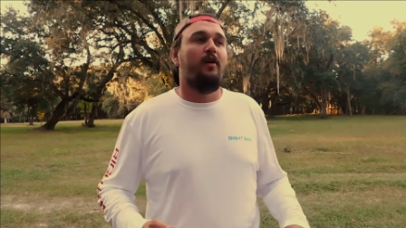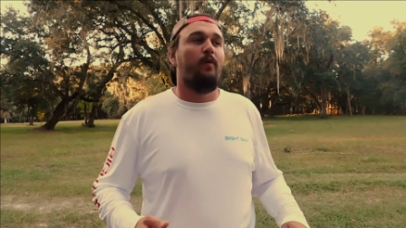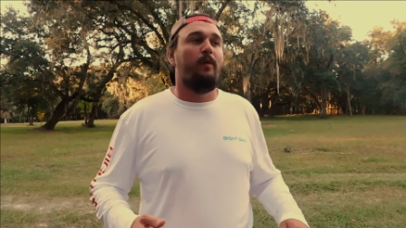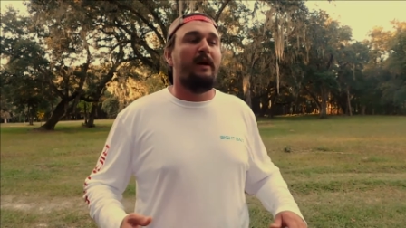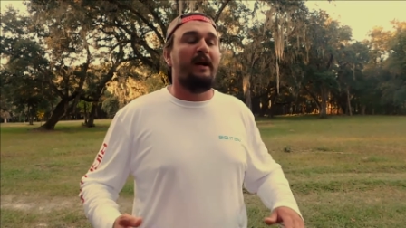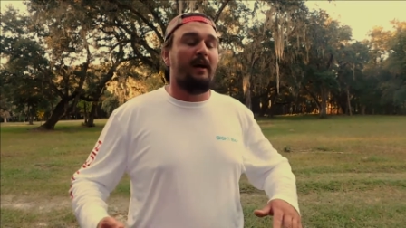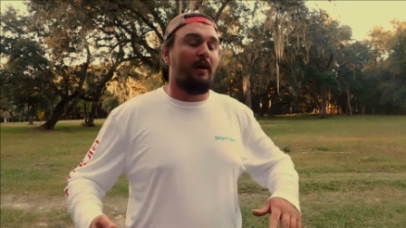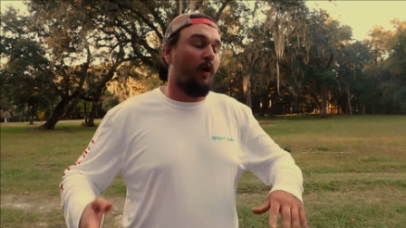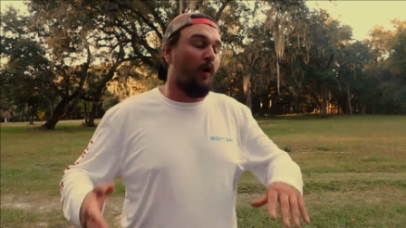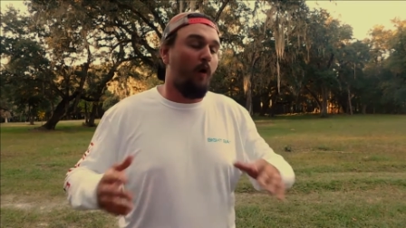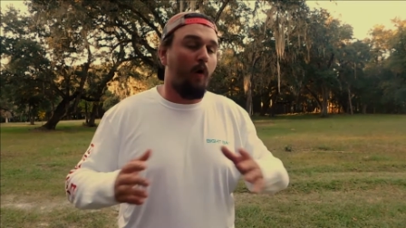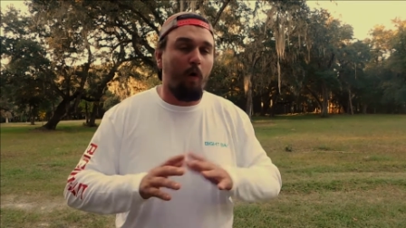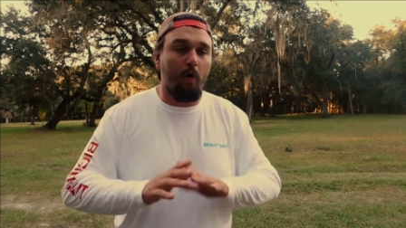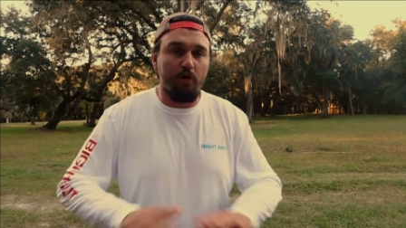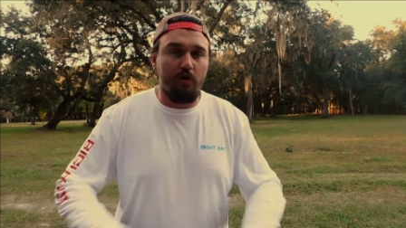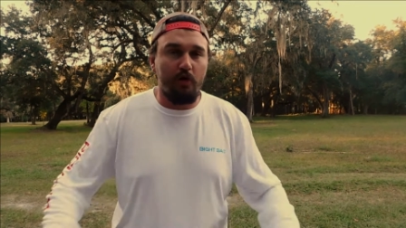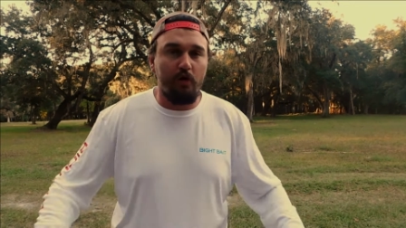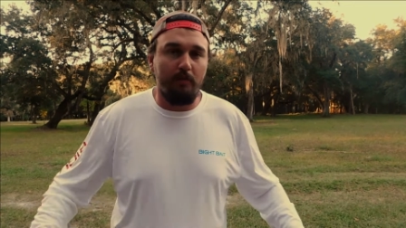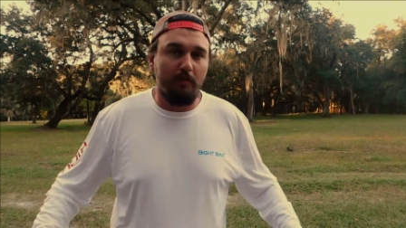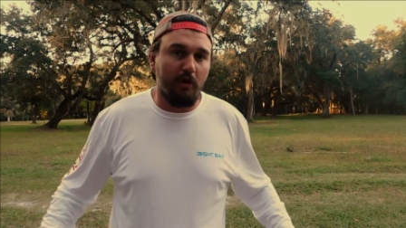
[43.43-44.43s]
we get a
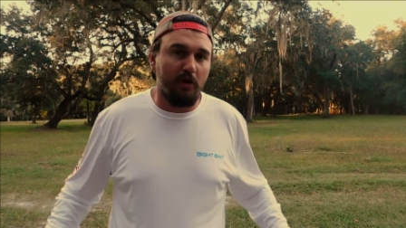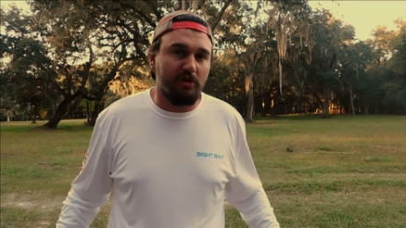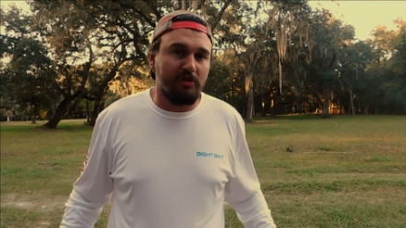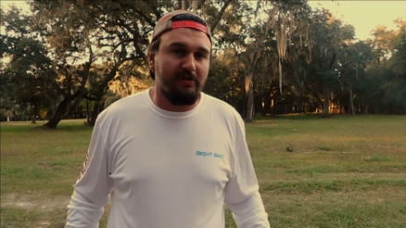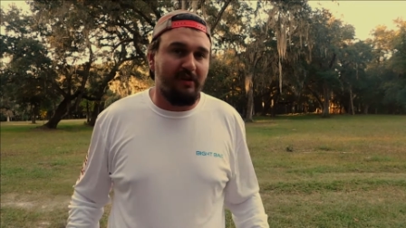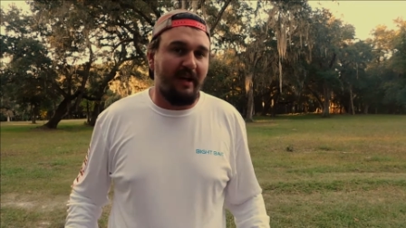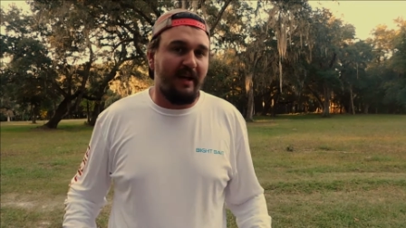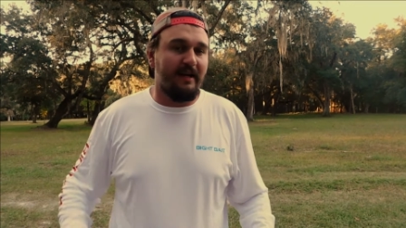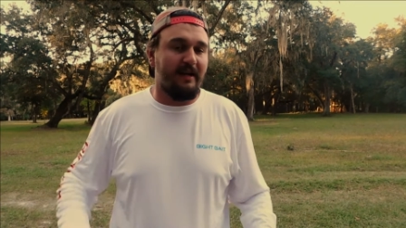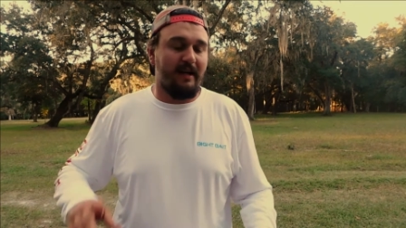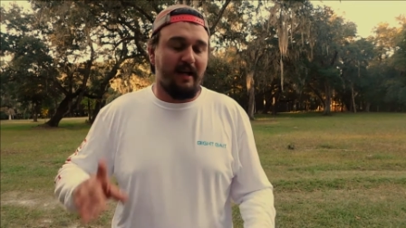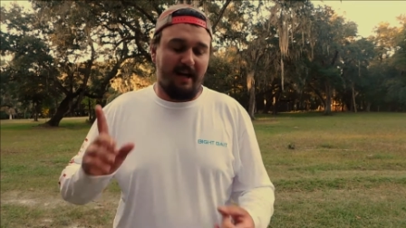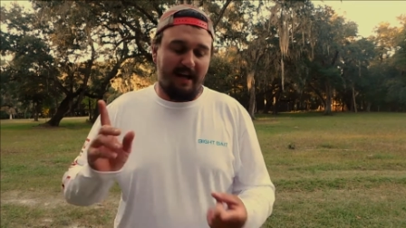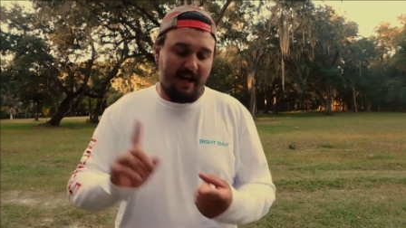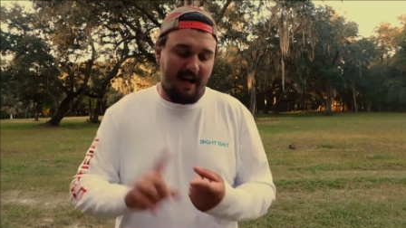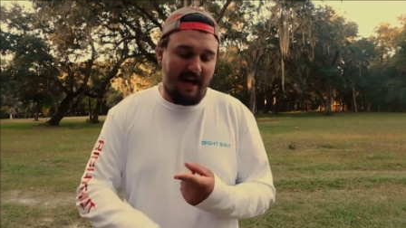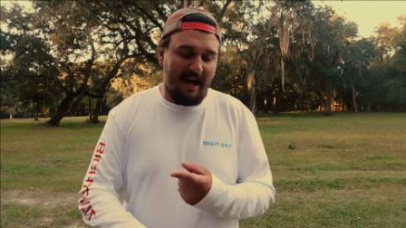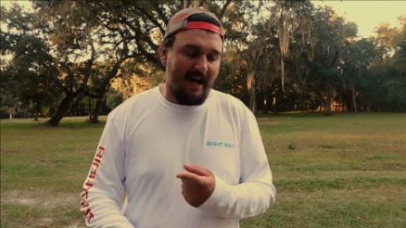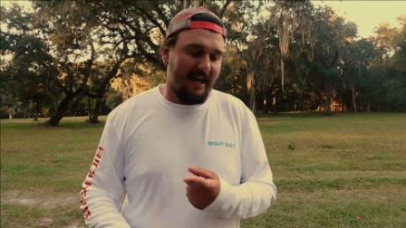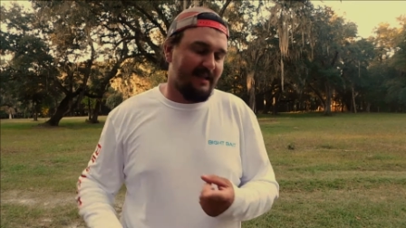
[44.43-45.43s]
whole new merch line,
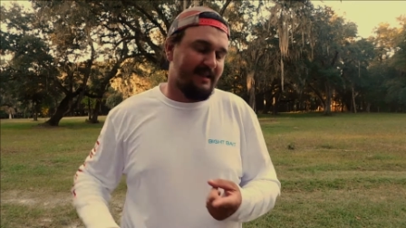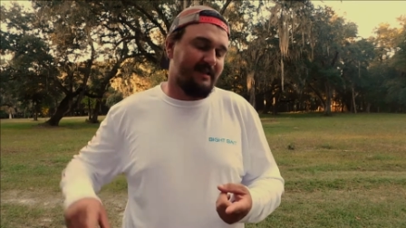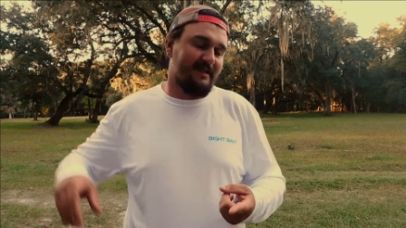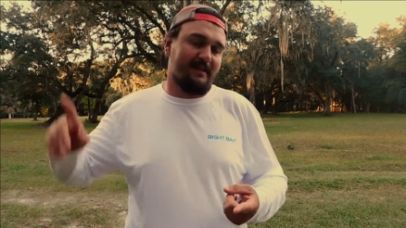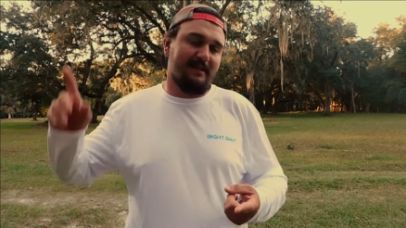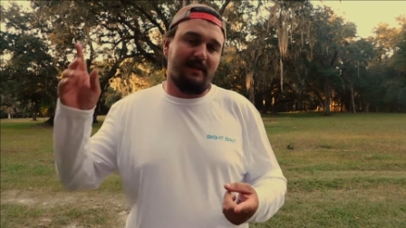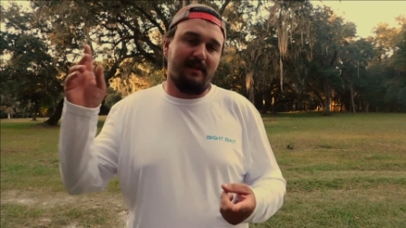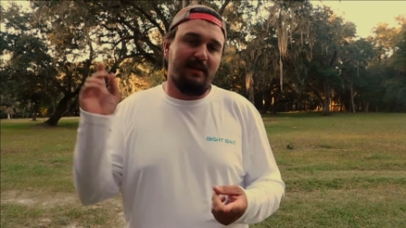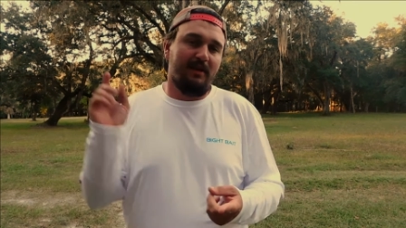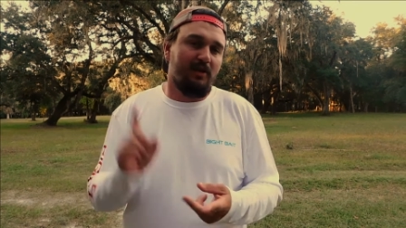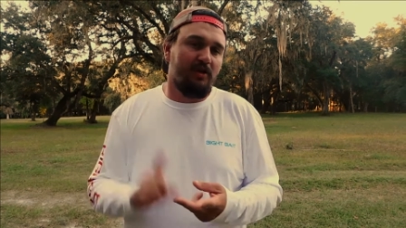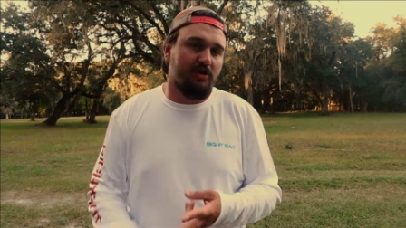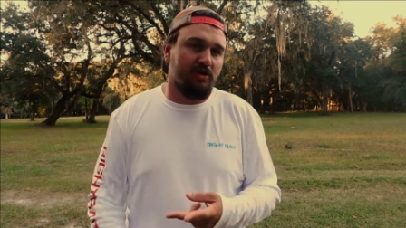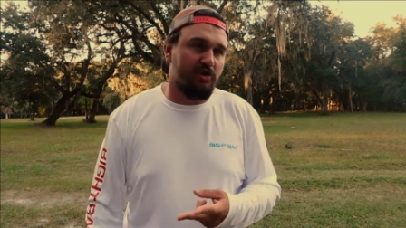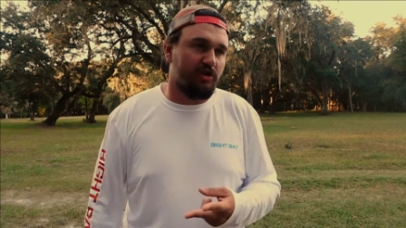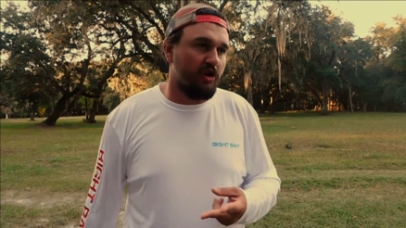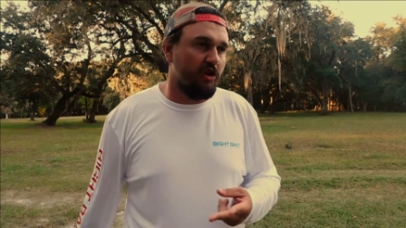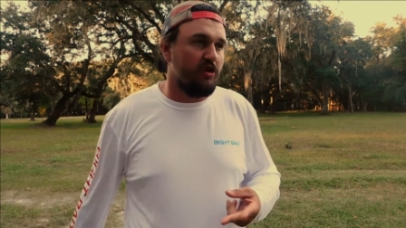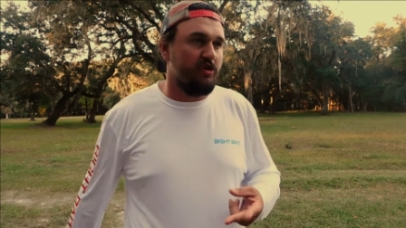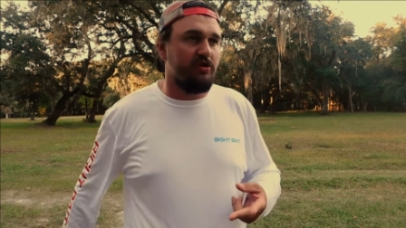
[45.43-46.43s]
hats,
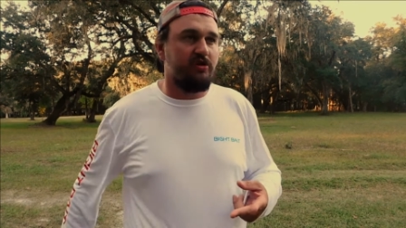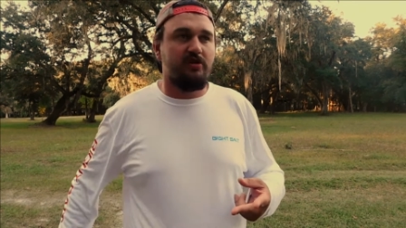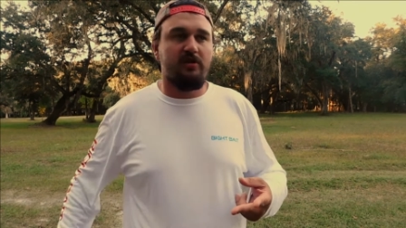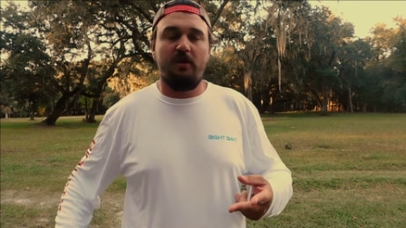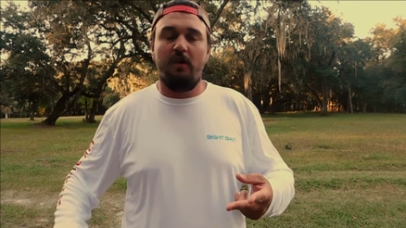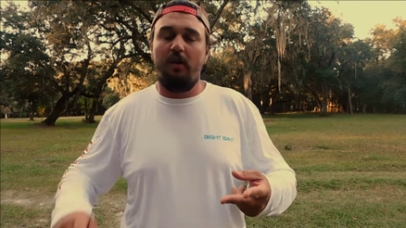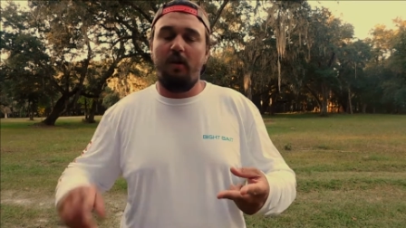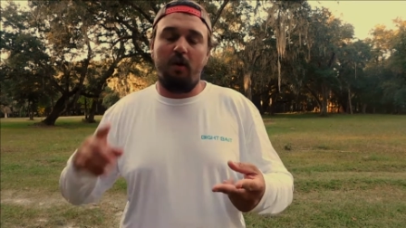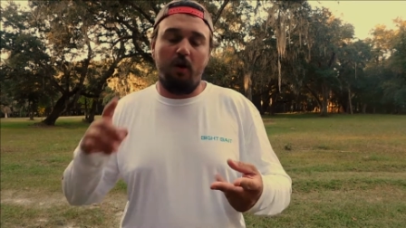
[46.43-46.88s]
shirts,